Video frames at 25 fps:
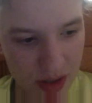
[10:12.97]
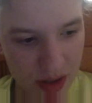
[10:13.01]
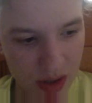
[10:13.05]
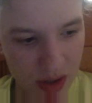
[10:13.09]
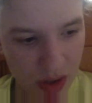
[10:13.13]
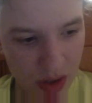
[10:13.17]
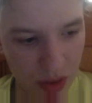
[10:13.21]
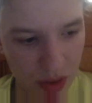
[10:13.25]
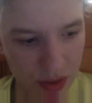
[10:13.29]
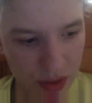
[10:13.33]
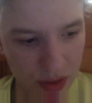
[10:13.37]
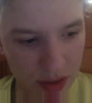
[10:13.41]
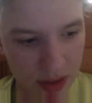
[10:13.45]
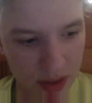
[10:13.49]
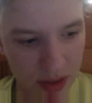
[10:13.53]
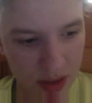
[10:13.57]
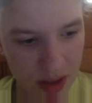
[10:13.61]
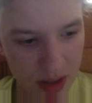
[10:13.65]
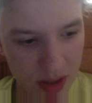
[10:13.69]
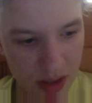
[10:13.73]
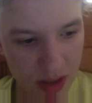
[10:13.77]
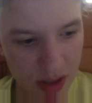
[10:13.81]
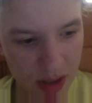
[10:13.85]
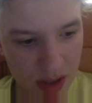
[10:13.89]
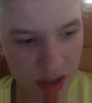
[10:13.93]
Hold on,
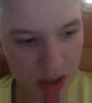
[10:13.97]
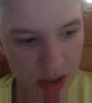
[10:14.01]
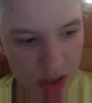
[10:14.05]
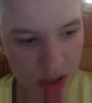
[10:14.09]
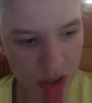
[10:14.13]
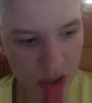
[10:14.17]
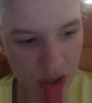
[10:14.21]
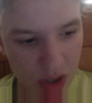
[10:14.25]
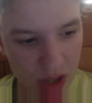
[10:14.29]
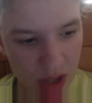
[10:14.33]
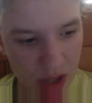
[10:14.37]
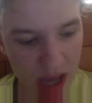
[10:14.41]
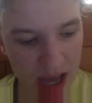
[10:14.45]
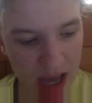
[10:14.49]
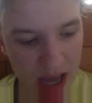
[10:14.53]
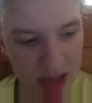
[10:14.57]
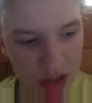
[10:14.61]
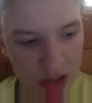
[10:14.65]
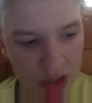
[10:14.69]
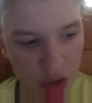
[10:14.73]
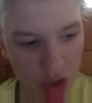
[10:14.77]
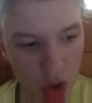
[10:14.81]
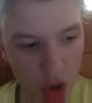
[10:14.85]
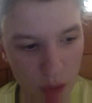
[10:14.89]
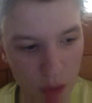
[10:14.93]
and the
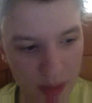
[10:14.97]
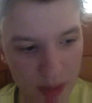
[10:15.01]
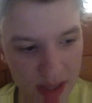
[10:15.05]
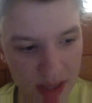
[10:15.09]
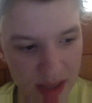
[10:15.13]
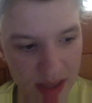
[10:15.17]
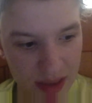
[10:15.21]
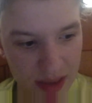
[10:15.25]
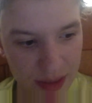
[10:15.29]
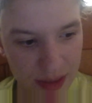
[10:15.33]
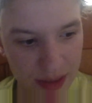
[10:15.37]
comment.